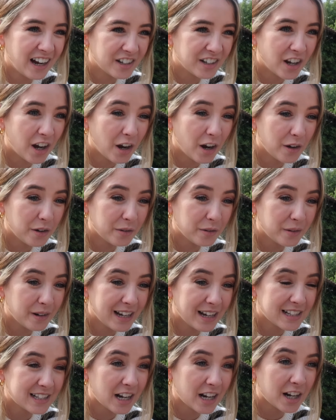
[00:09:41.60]
I know.
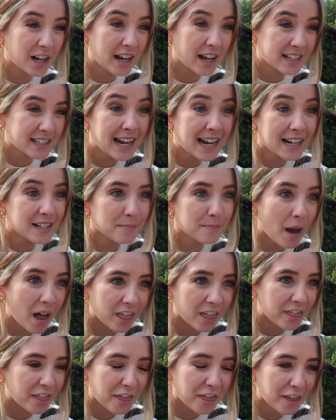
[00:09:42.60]
It's next
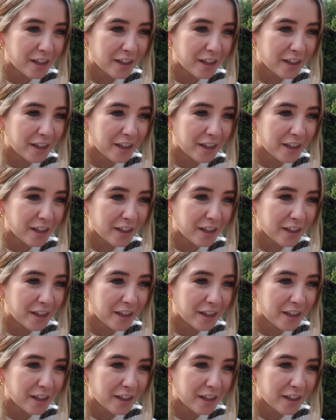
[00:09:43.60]
month.